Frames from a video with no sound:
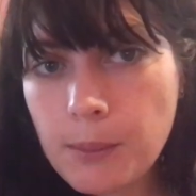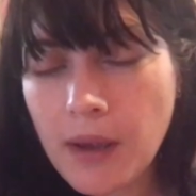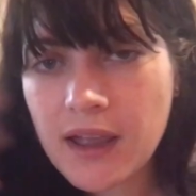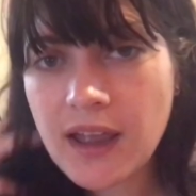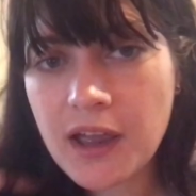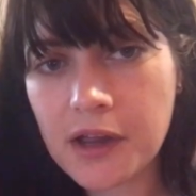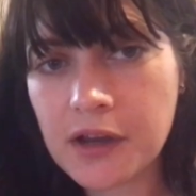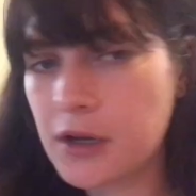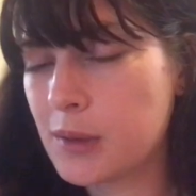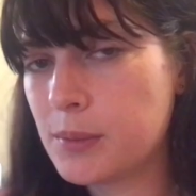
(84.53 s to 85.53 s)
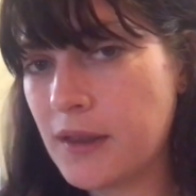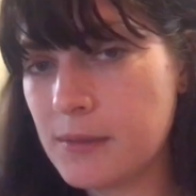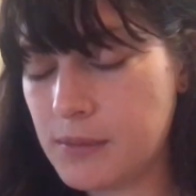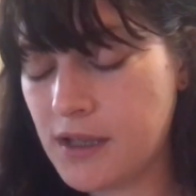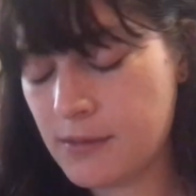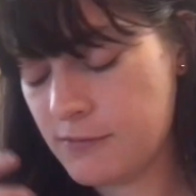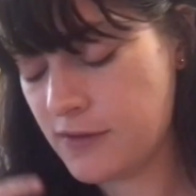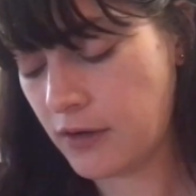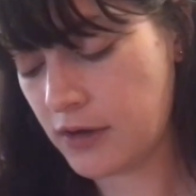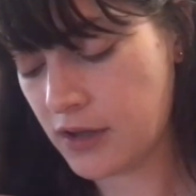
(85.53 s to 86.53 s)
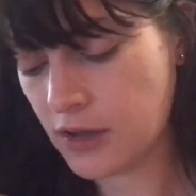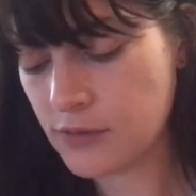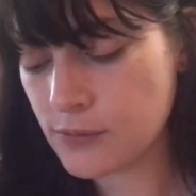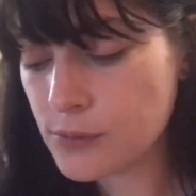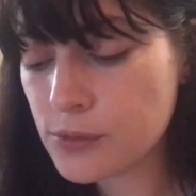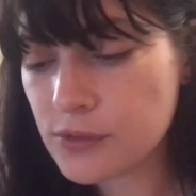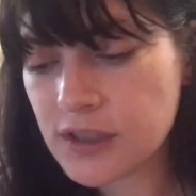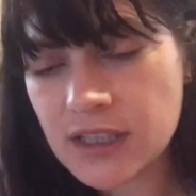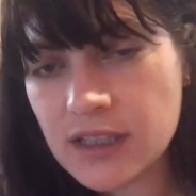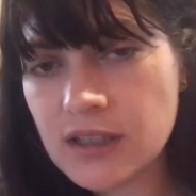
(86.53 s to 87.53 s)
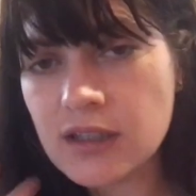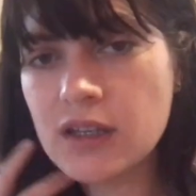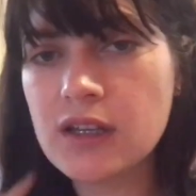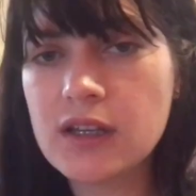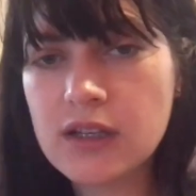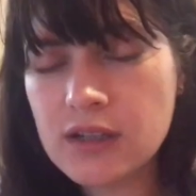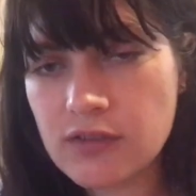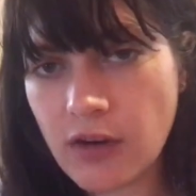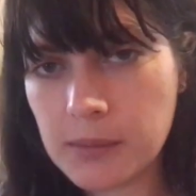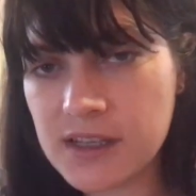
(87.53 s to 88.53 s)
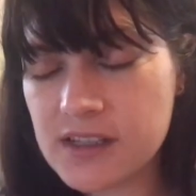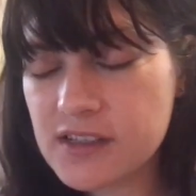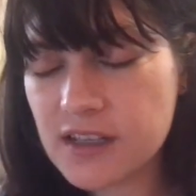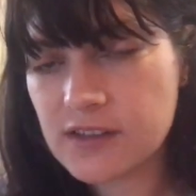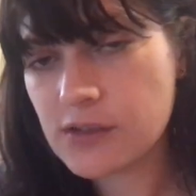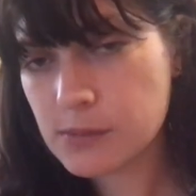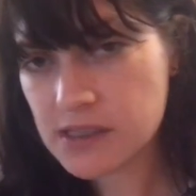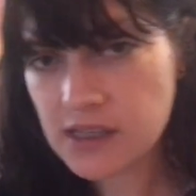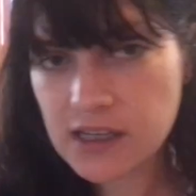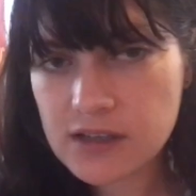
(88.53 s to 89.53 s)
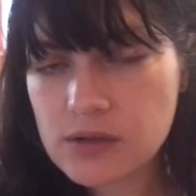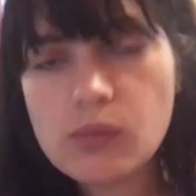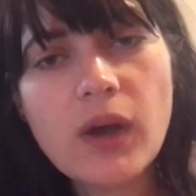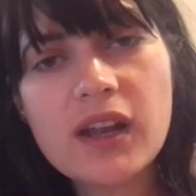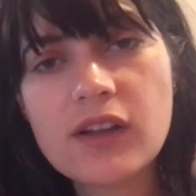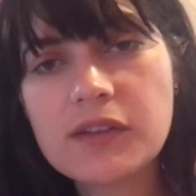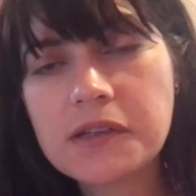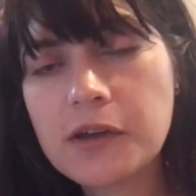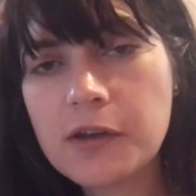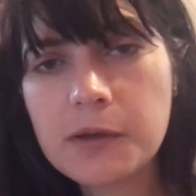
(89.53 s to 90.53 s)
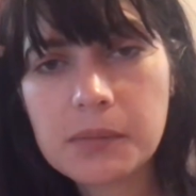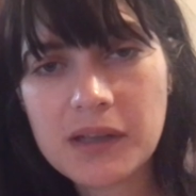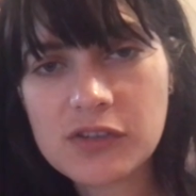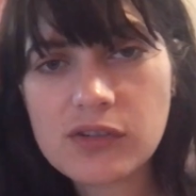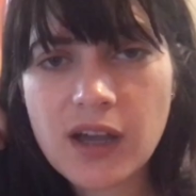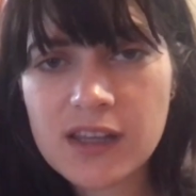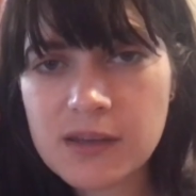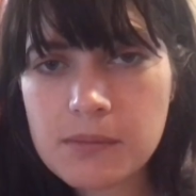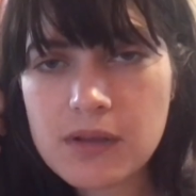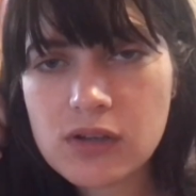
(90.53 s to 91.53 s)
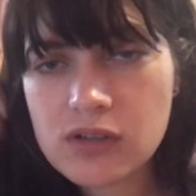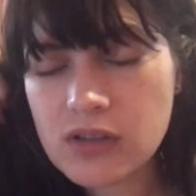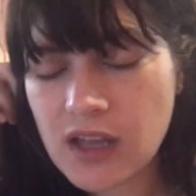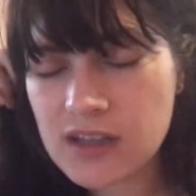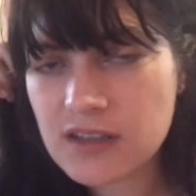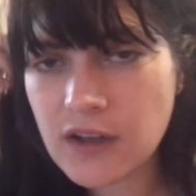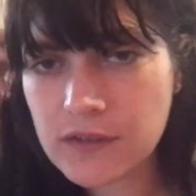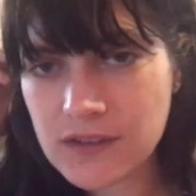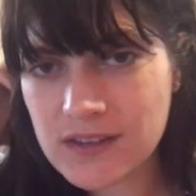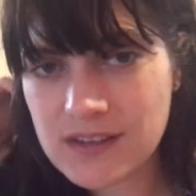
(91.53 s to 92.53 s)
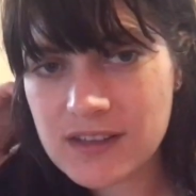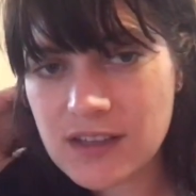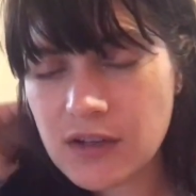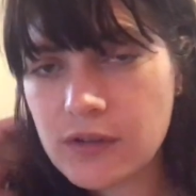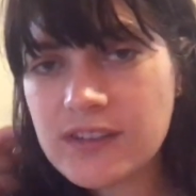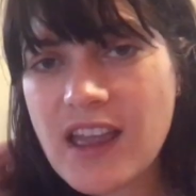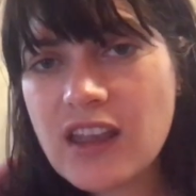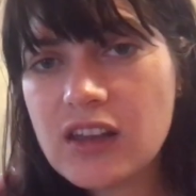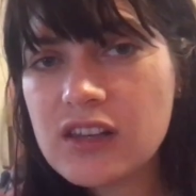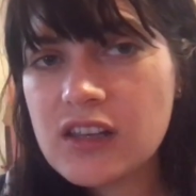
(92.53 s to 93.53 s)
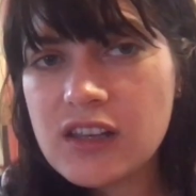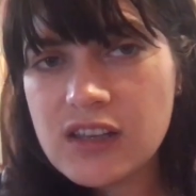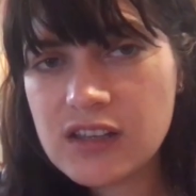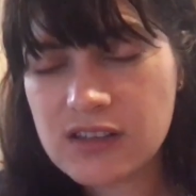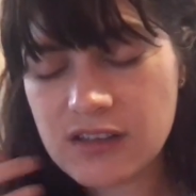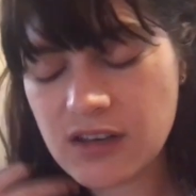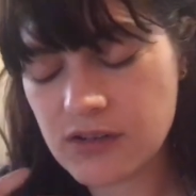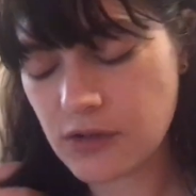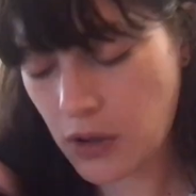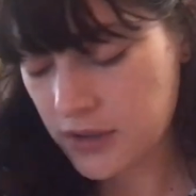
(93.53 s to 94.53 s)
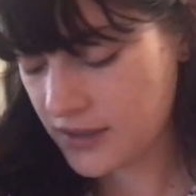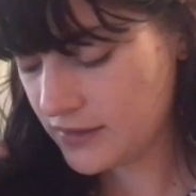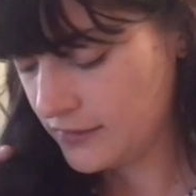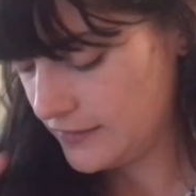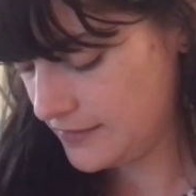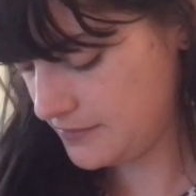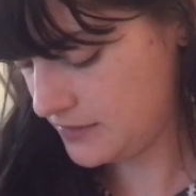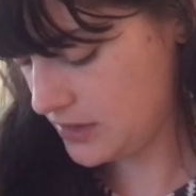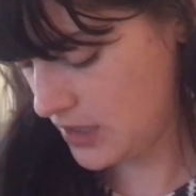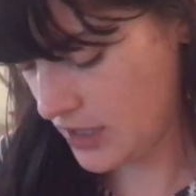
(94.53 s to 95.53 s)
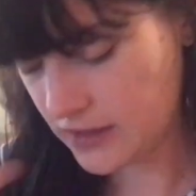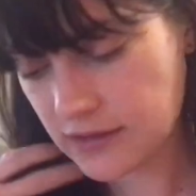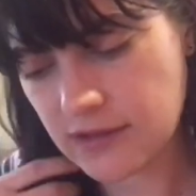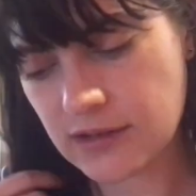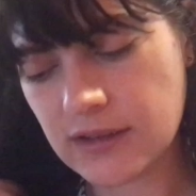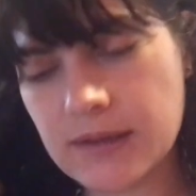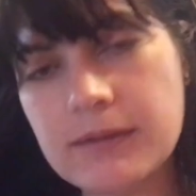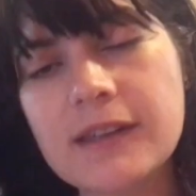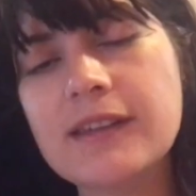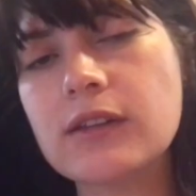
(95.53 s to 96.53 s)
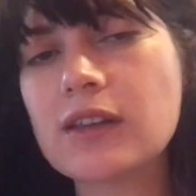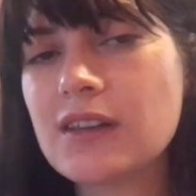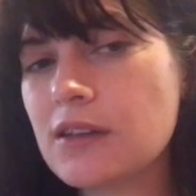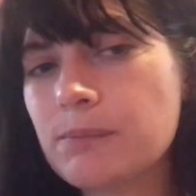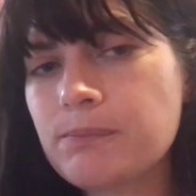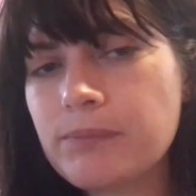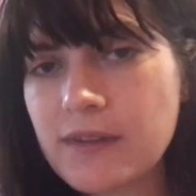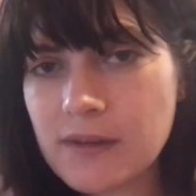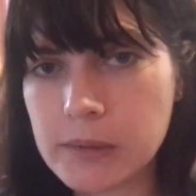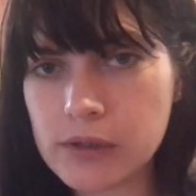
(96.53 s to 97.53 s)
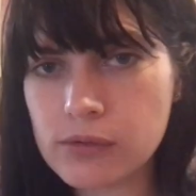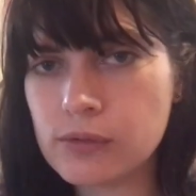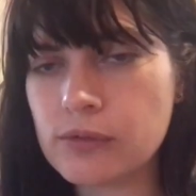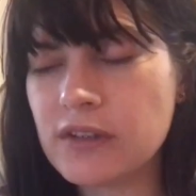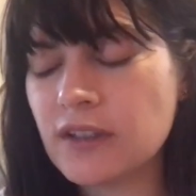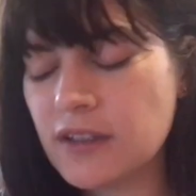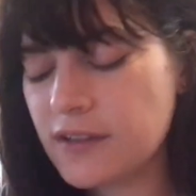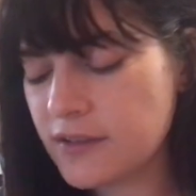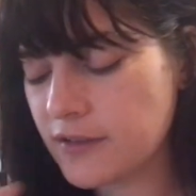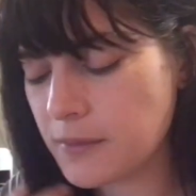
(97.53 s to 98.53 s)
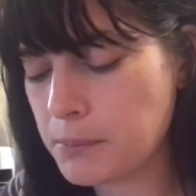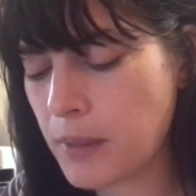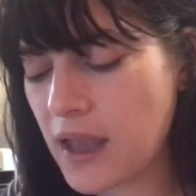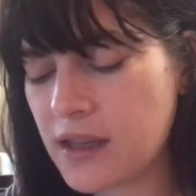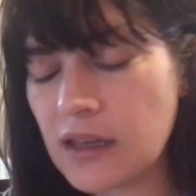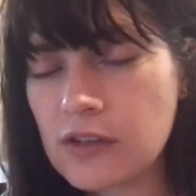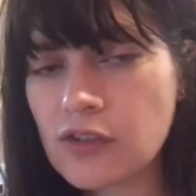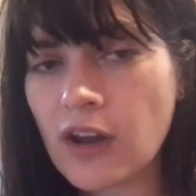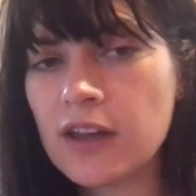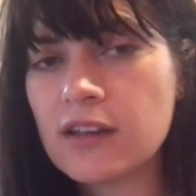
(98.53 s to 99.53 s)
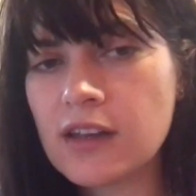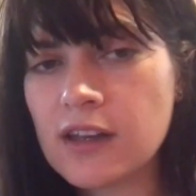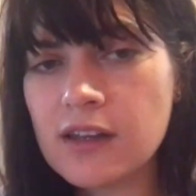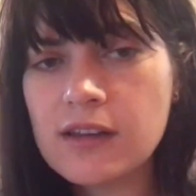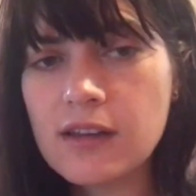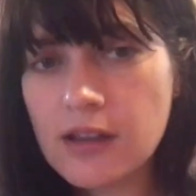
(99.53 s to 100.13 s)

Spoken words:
my hair can become very unruly from it, because it'll be like wet on the top and dry in the middle, and that causes it to get all tangly and not as nice and silky smooth, and it's a pain trying to get it